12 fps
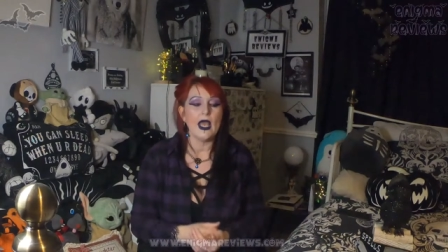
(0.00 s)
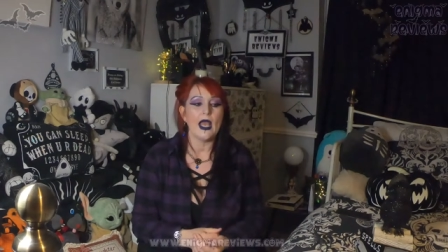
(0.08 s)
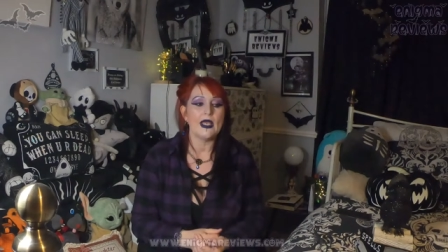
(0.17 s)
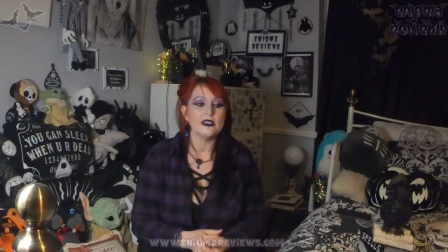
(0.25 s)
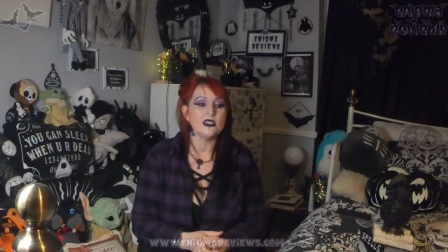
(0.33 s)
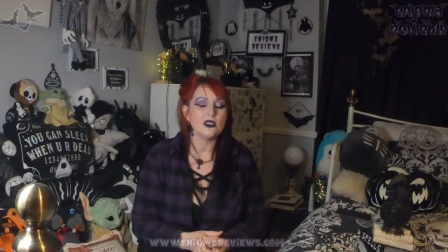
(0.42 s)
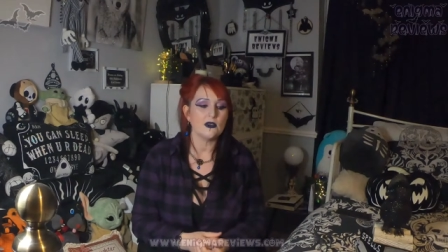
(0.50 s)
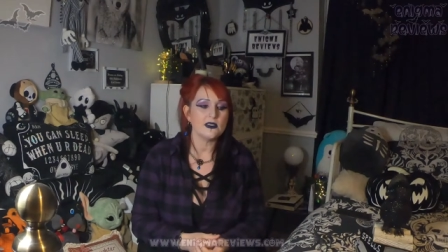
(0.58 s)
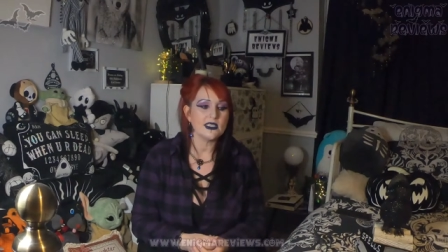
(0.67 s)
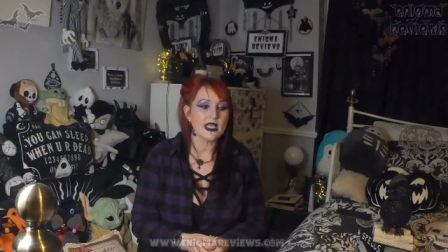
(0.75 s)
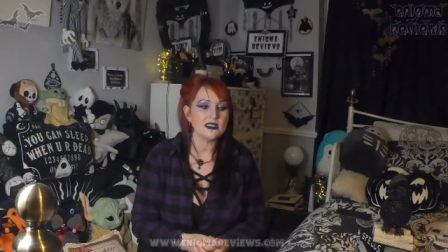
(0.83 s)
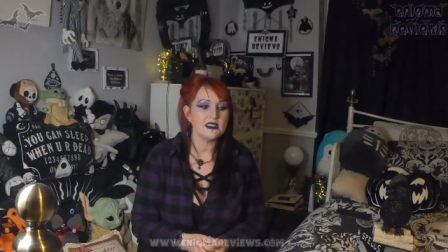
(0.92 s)
And she
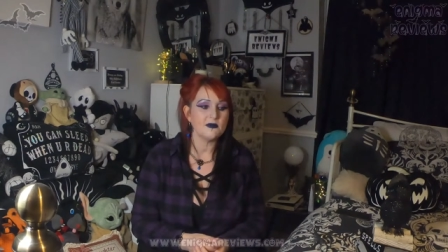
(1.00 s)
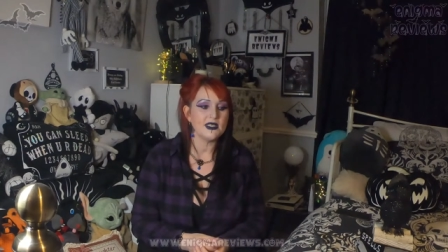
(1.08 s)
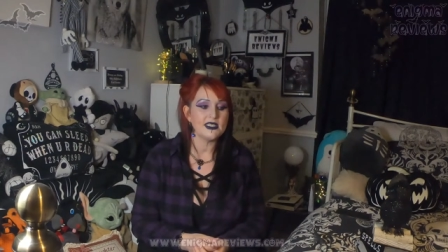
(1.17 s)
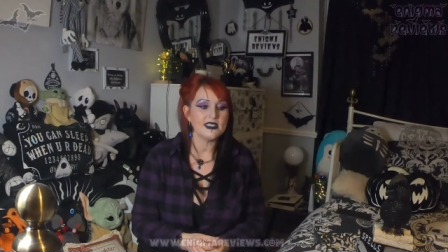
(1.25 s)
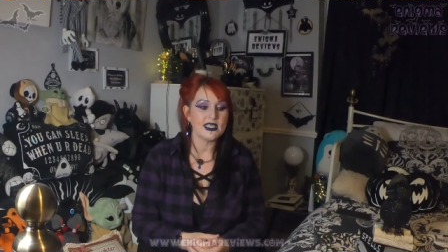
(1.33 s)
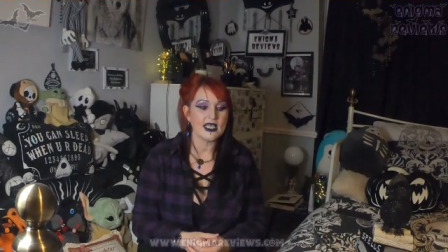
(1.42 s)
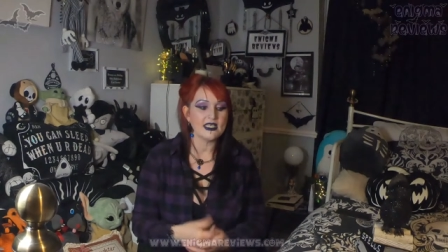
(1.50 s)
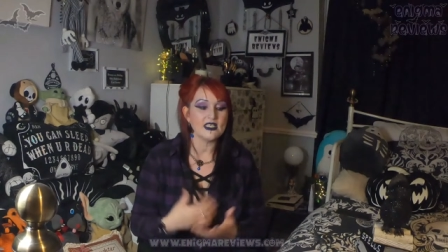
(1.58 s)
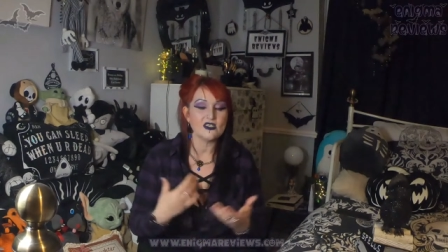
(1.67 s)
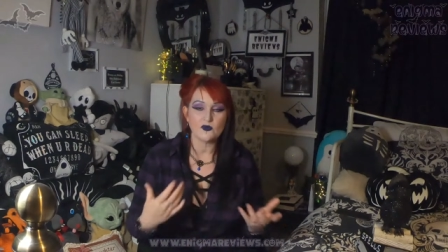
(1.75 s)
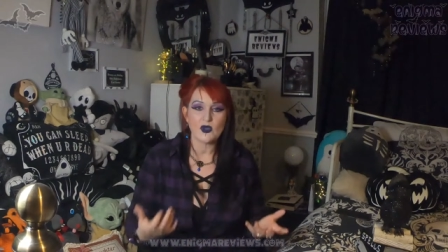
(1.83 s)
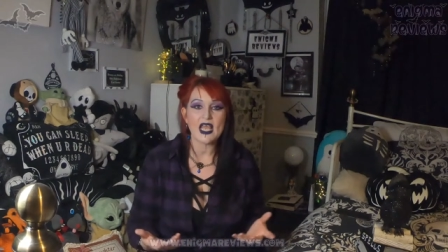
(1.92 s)
contacted me and said,
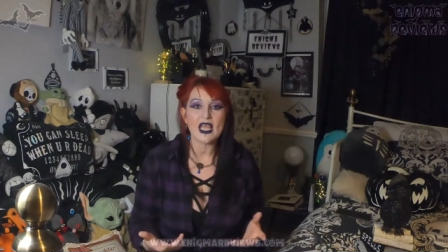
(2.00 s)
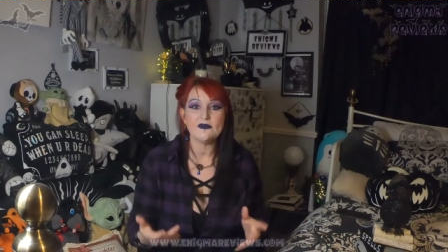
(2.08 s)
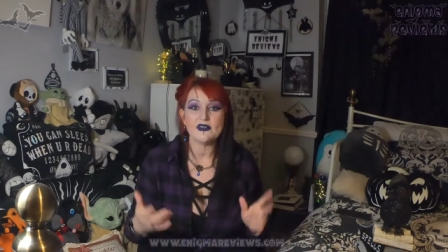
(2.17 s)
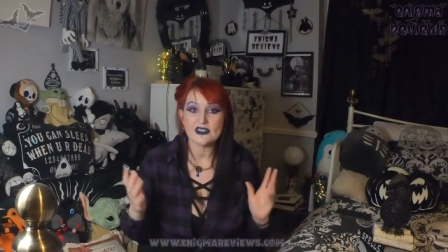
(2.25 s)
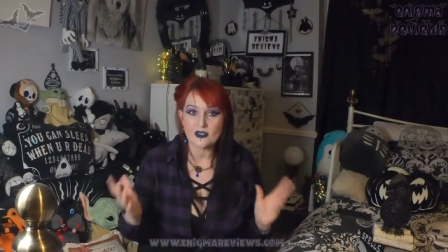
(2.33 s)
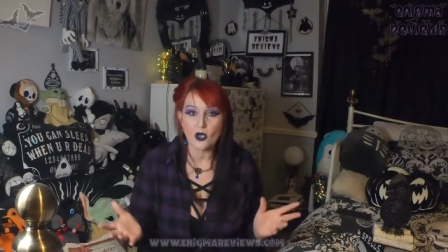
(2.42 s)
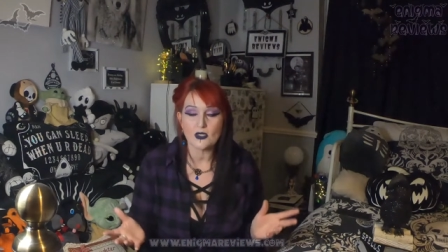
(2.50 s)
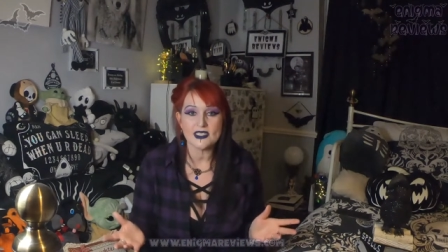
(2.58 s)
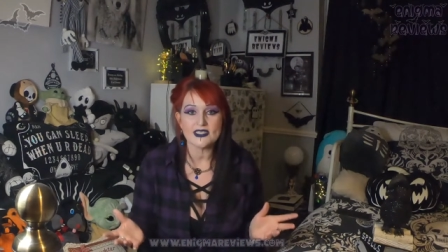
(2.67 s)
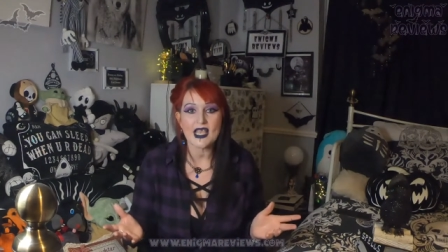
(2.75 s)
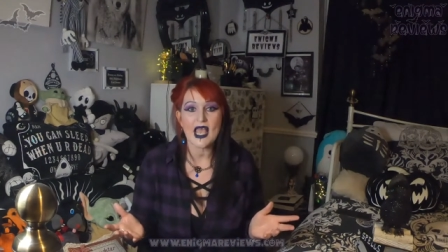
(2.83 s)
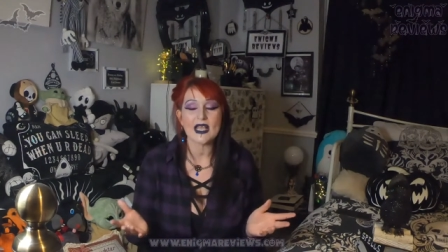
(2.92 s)
it's arrived, it's all
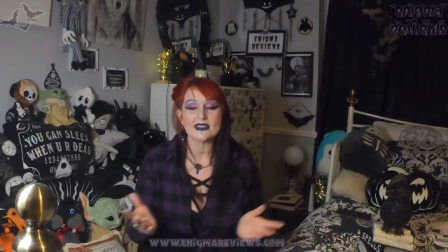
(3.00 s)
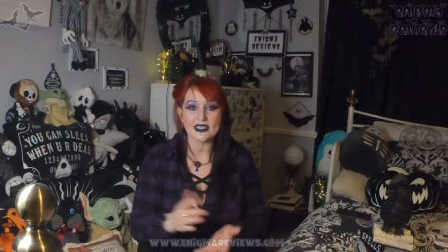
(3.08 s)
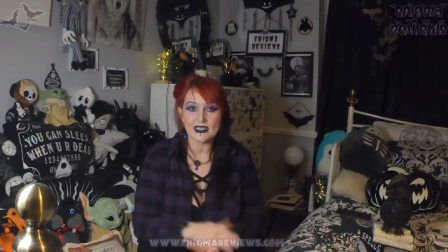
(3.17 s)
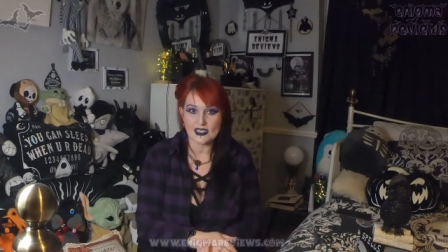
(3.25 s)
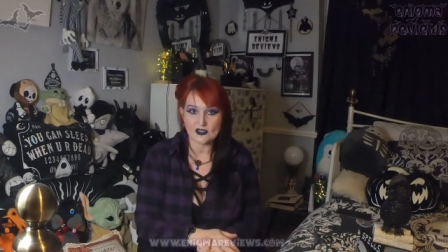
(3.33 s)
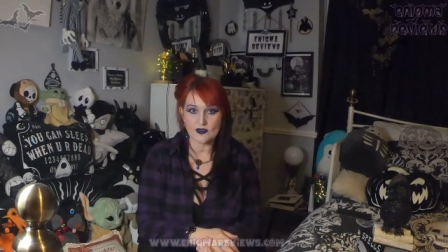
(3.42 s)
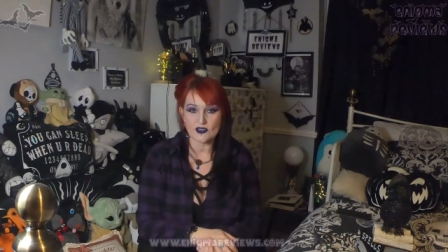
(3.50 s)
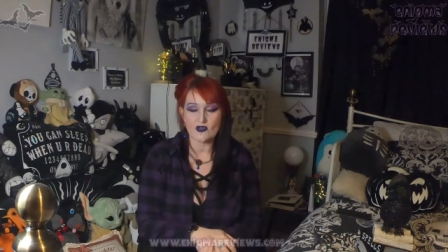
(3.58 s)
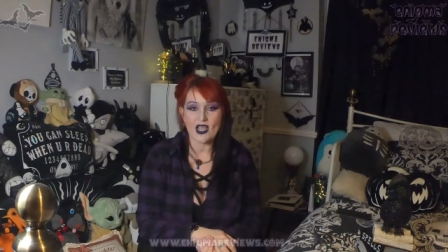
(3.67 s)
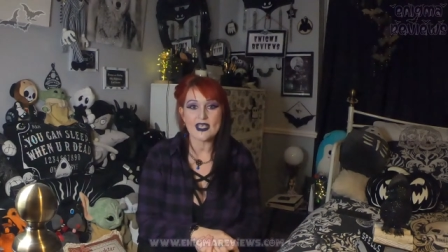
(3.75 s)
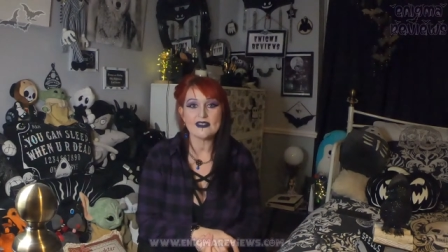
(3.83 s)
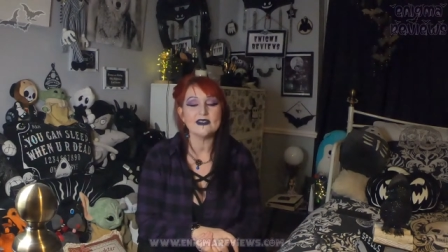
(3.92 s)
intact, I need your
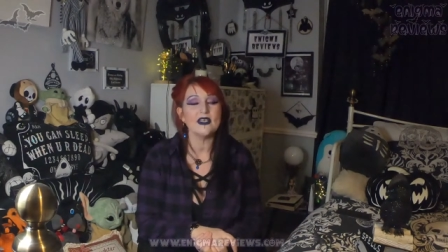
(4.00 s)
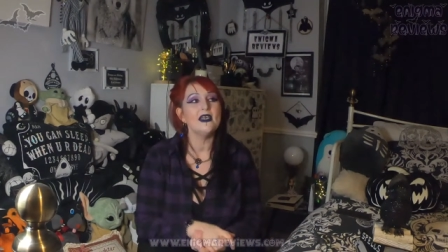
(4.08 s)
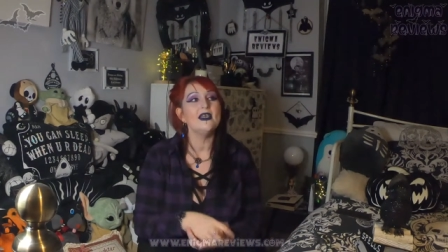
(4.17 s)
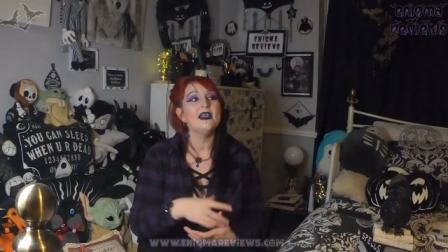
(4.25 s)
address.